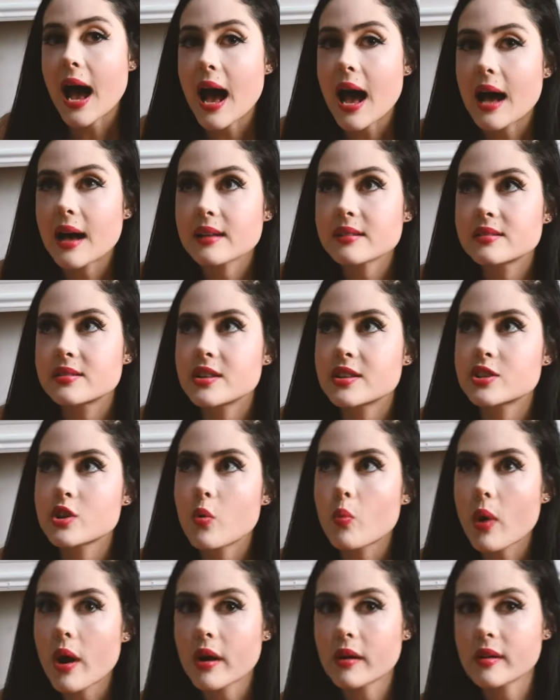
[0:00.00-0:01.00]
As this
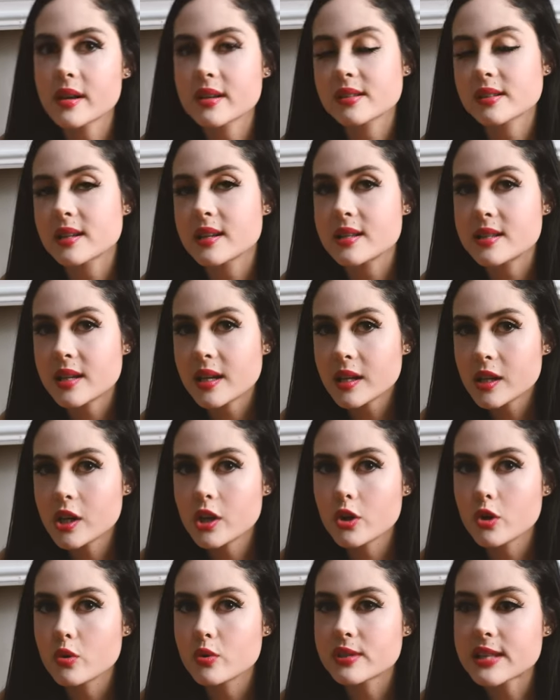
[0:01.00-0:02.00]
awareness
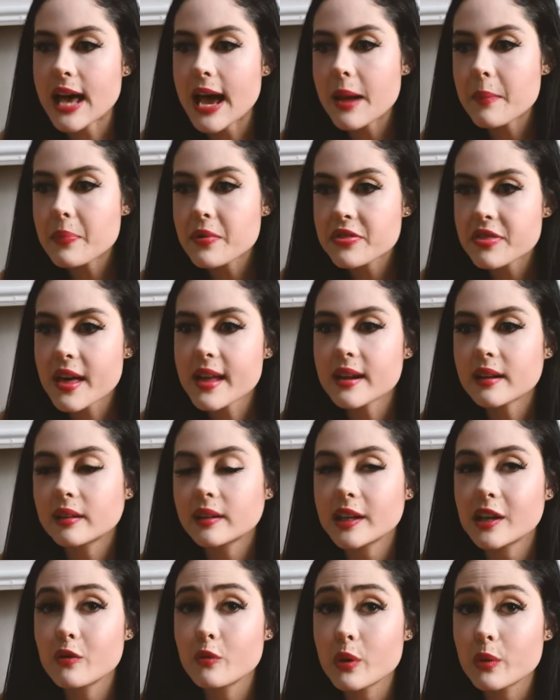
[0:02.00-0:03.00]
continues,
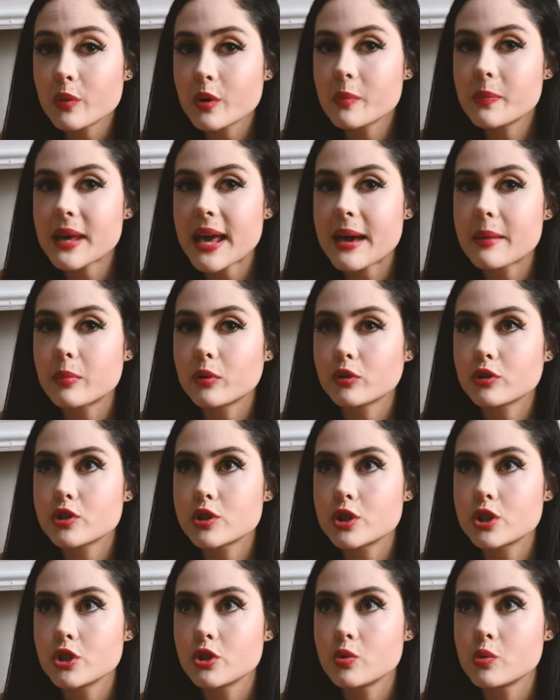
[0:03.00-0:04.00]
hypothetically, we would be able
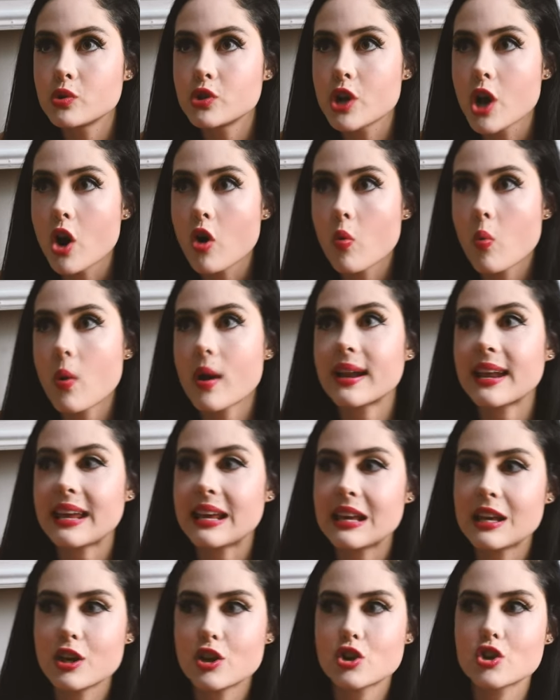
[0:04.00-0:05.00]
to know what
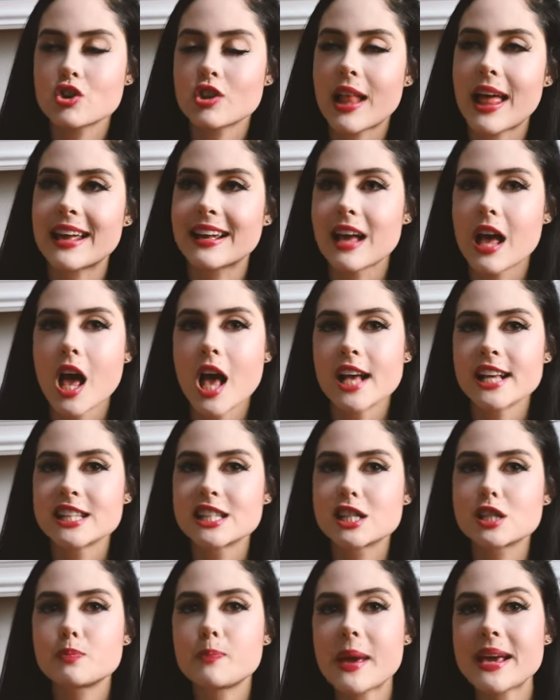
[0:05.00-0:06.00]
each
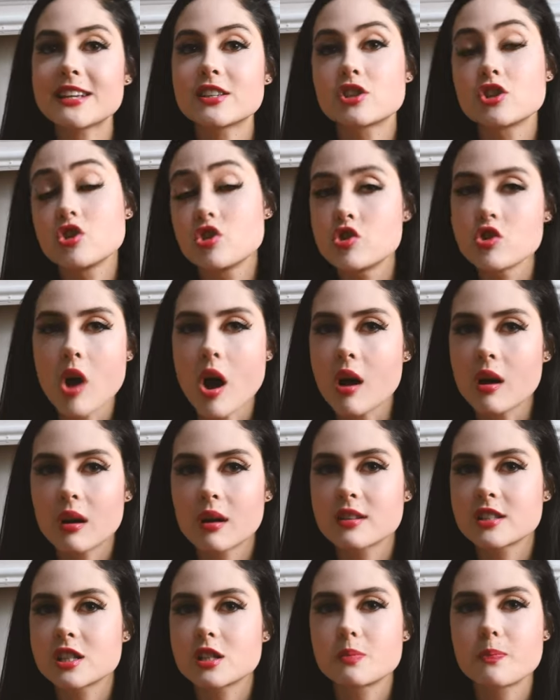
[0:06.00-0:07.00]
space
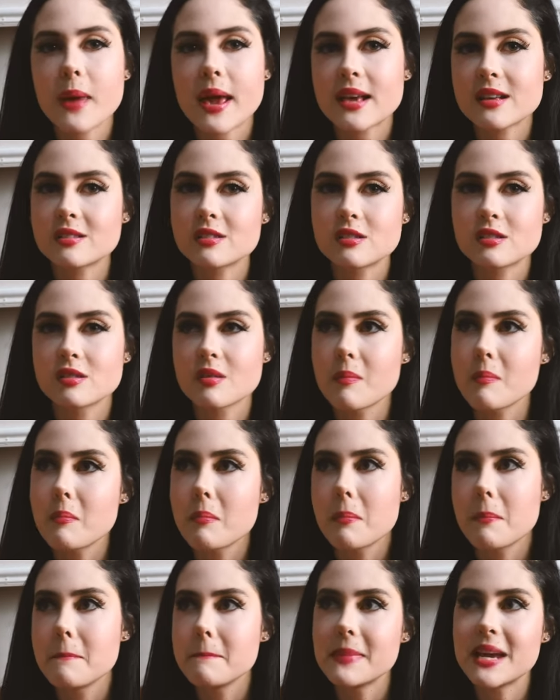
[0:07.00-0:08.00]
junk, space
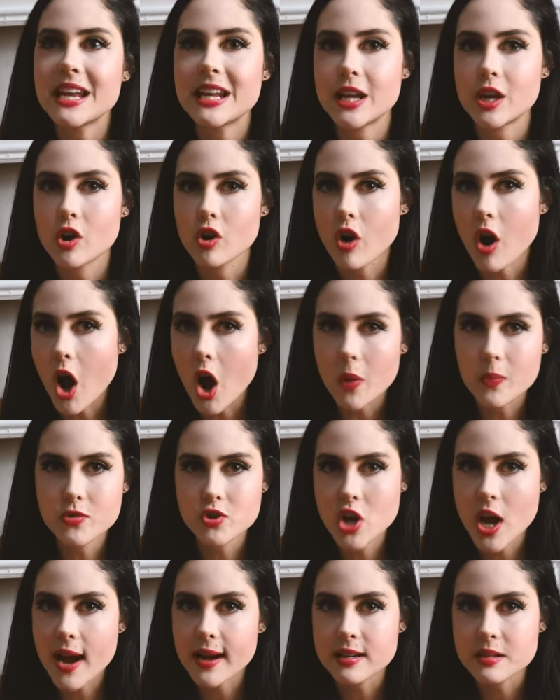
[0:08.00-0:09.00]
meteor
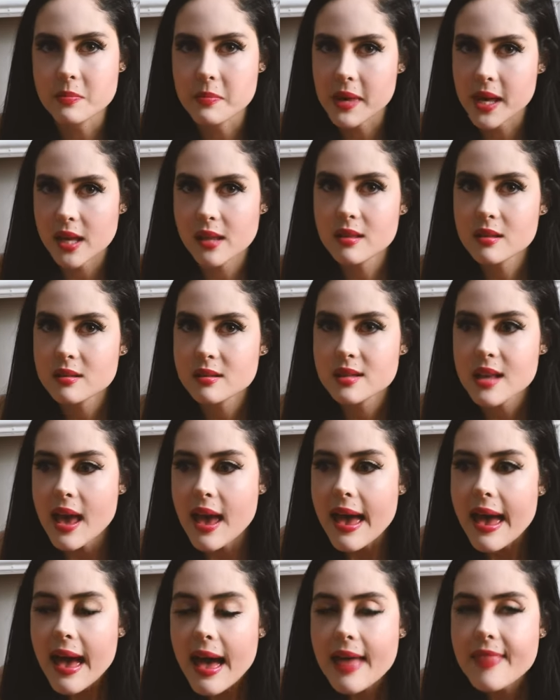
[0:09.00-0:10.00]
object means,
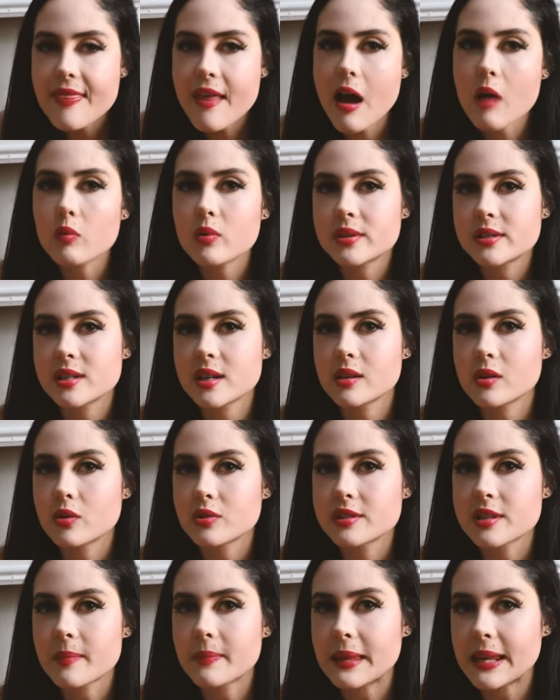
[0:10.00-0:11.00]
and that would signal
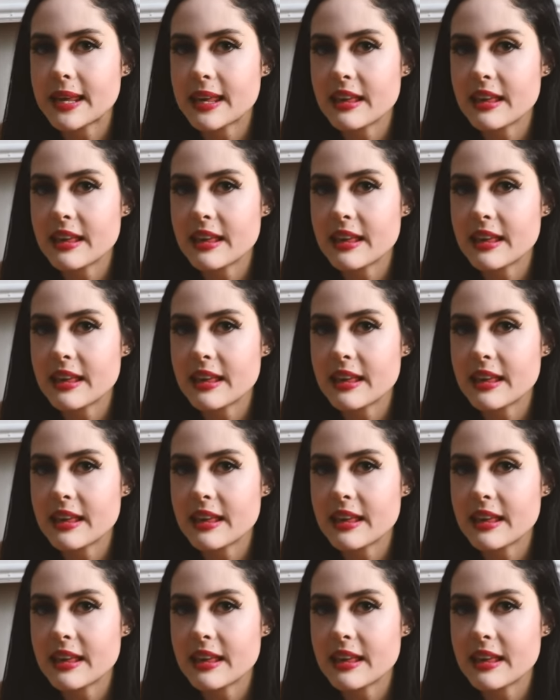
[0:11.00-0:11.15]
something